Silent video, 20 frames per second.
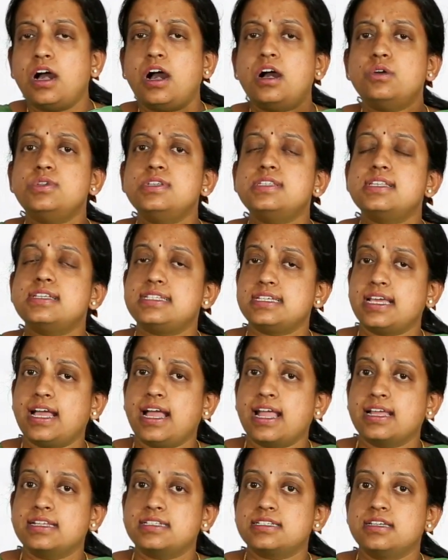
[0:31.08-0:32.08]
How does it
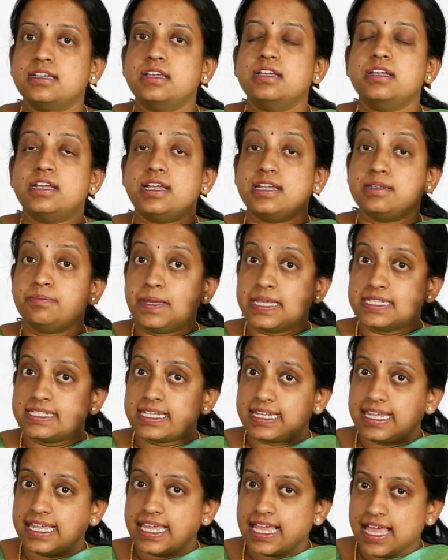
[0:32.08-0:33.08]
act? It
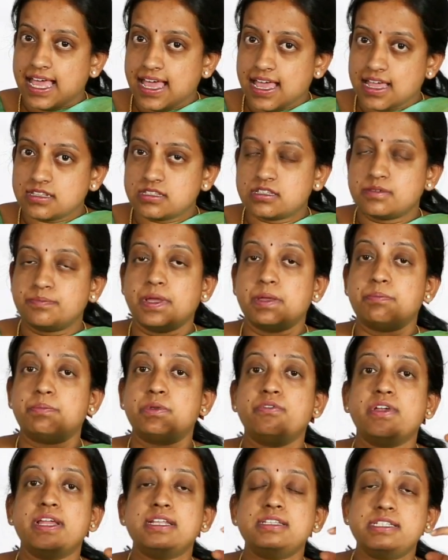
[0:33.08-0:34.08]
basically acts by
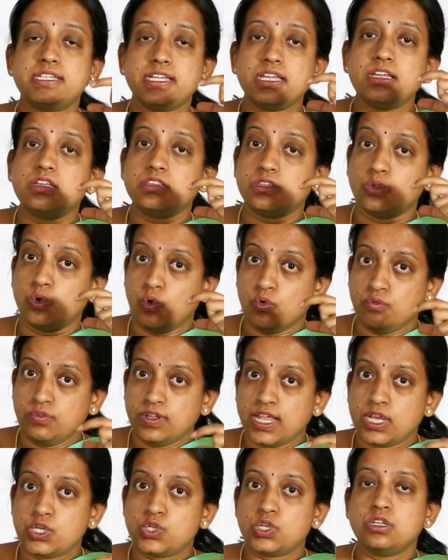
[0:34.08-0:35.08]
preventing the
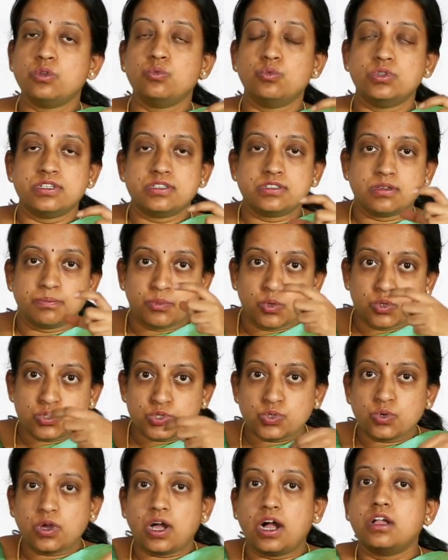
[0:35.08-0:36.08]
ovulation, which is
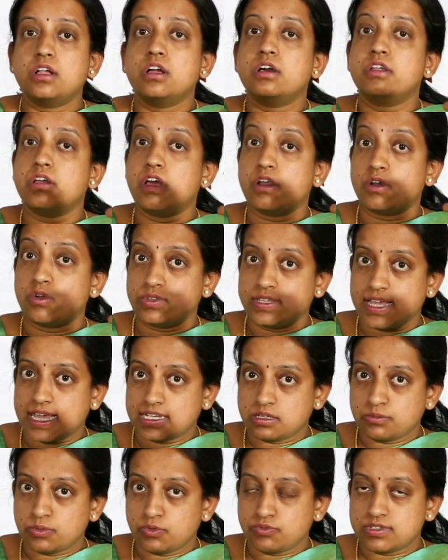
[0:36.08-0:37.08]
supposed to occur around
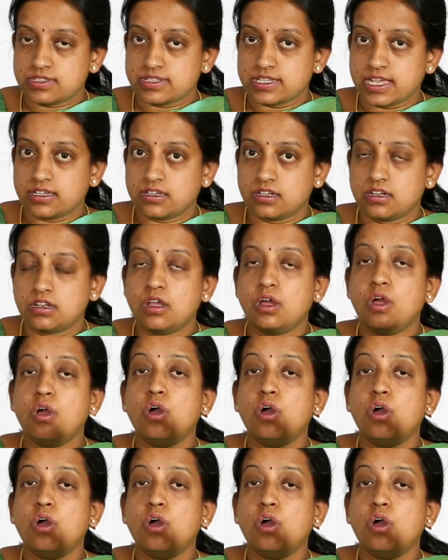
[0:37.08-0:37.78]
that time of the cycle,